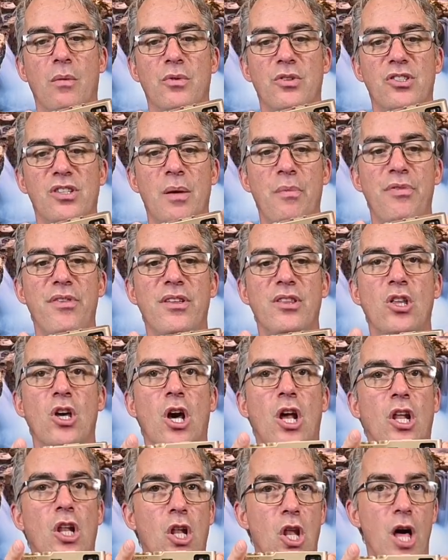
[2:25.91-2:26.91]
something
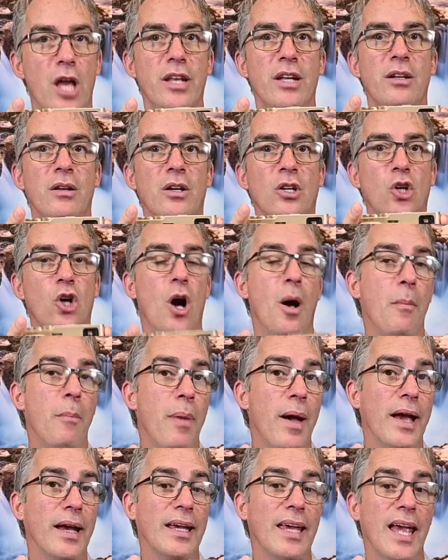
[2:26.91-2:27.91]
that a lot of
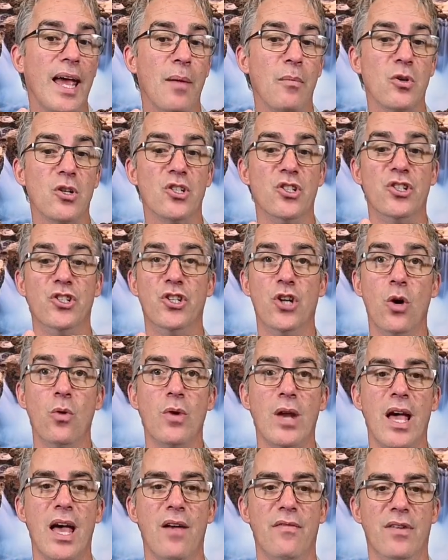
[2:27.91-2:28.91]
compact cameras
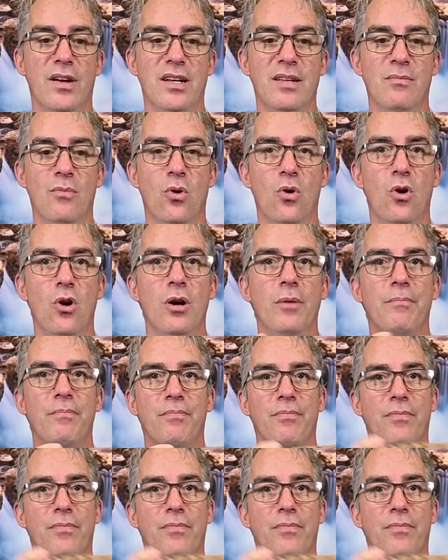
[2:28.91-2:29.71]
don't have anymore.